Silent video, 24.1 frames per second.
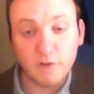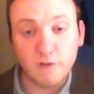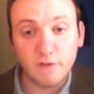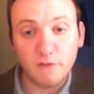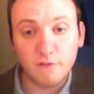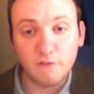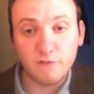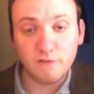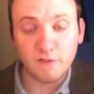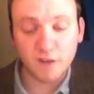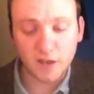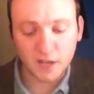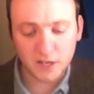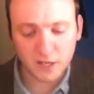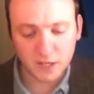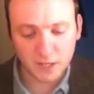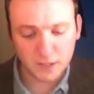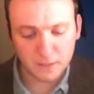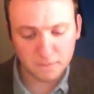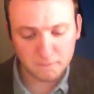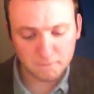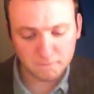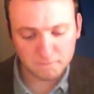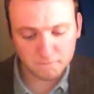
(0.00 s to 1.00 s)

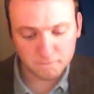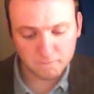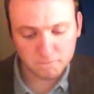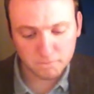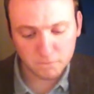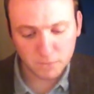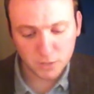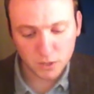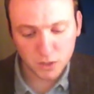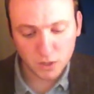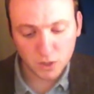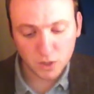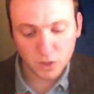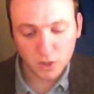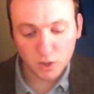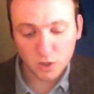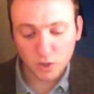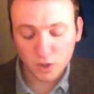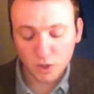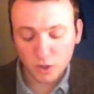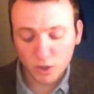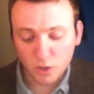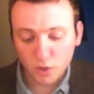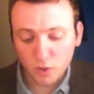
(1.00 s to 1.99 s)
Finally,
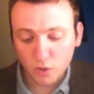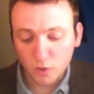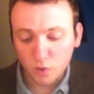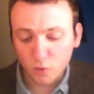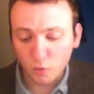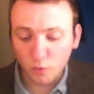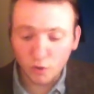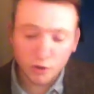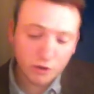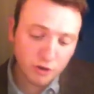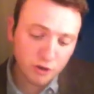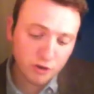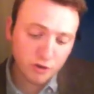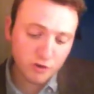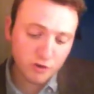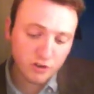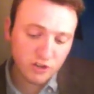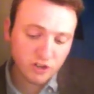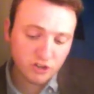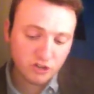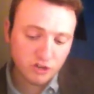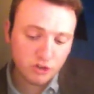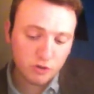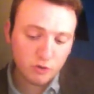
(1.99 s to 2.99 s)
one other
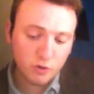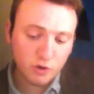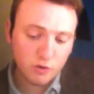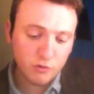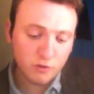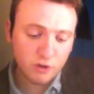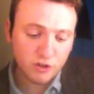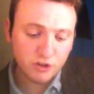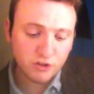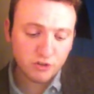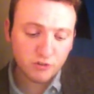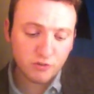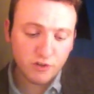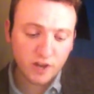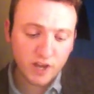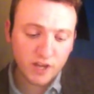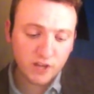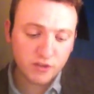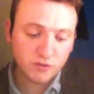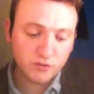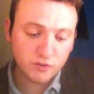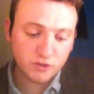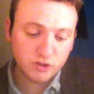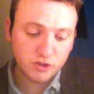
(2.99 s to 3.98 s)
issue I want to
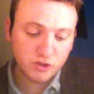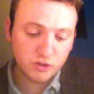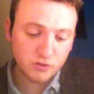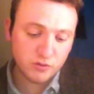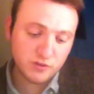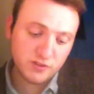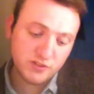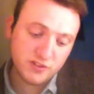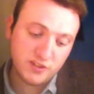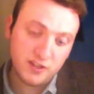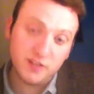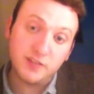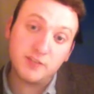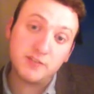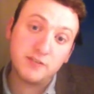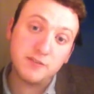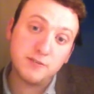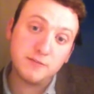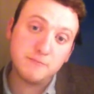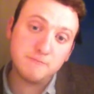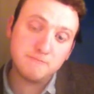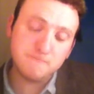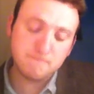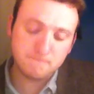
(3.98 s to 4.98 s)
raise with you is
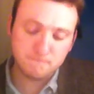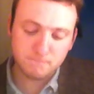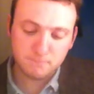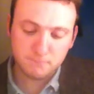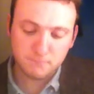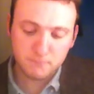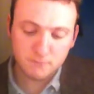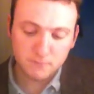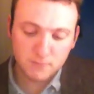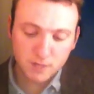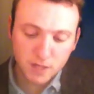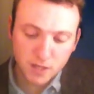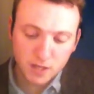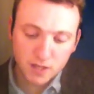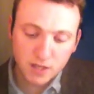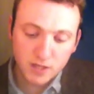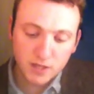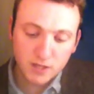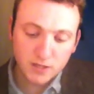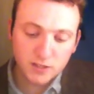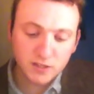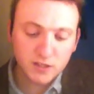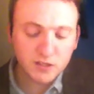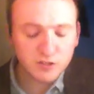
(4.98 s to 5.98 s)
this.
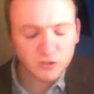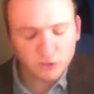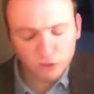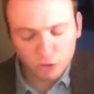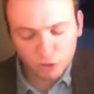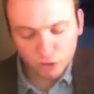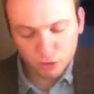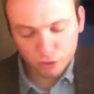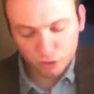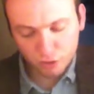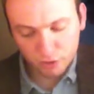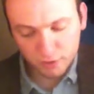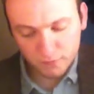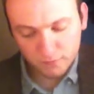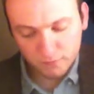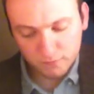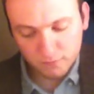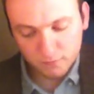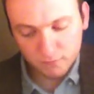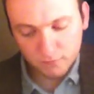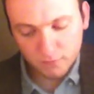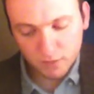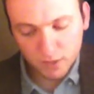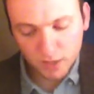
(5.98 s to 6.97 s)
This country
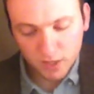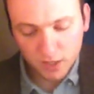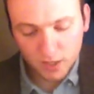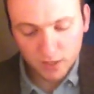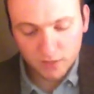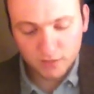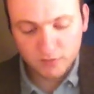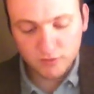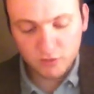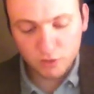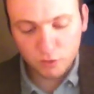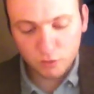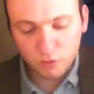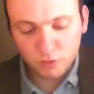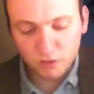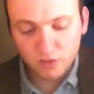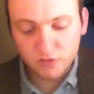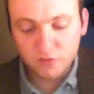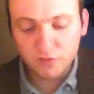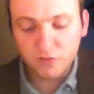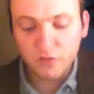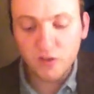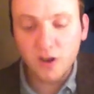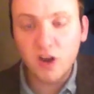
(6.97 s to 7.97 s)
has known its
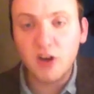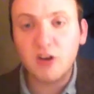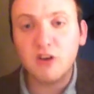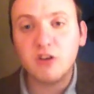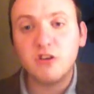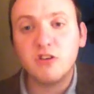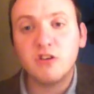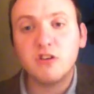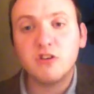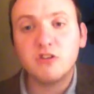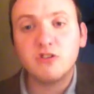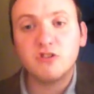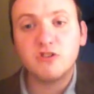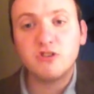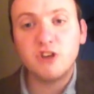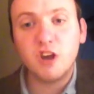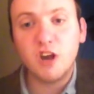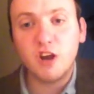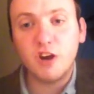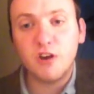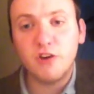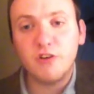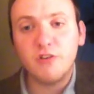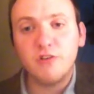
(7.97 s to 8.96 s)
fair
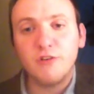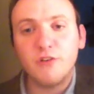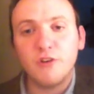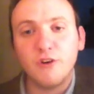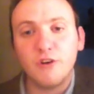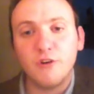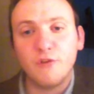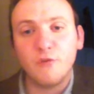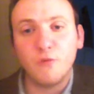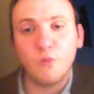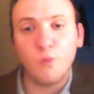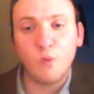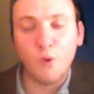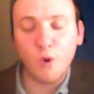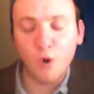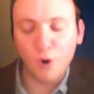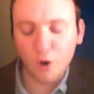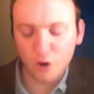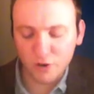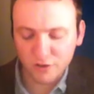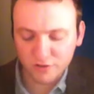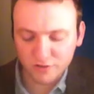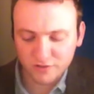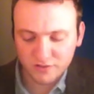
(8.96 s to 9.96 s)
share of
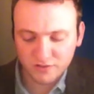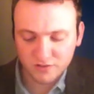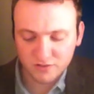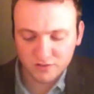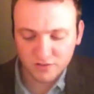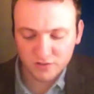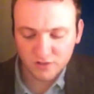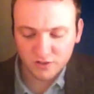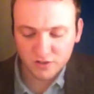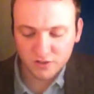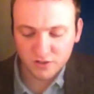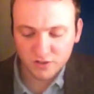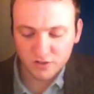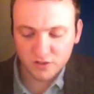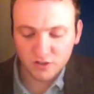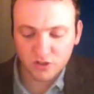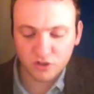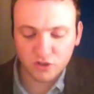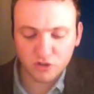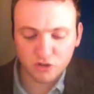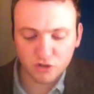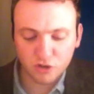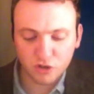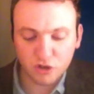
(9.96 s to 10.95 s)
wars,
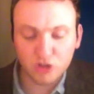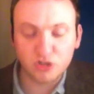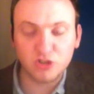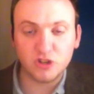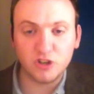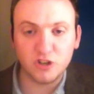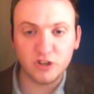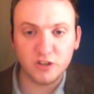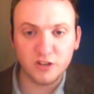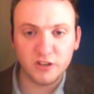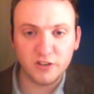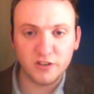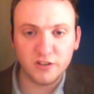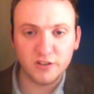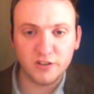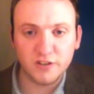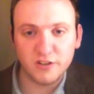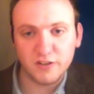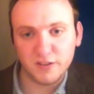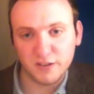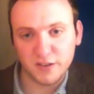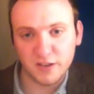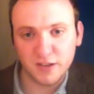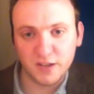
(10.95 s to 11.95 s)
destruction,
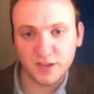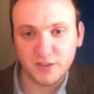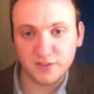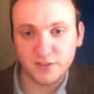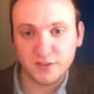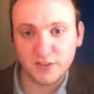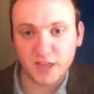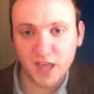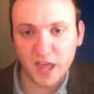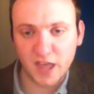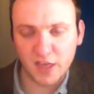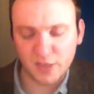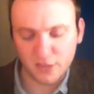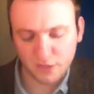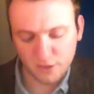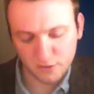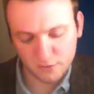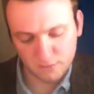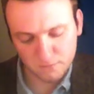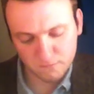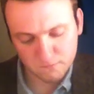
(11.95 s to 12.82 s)
and death.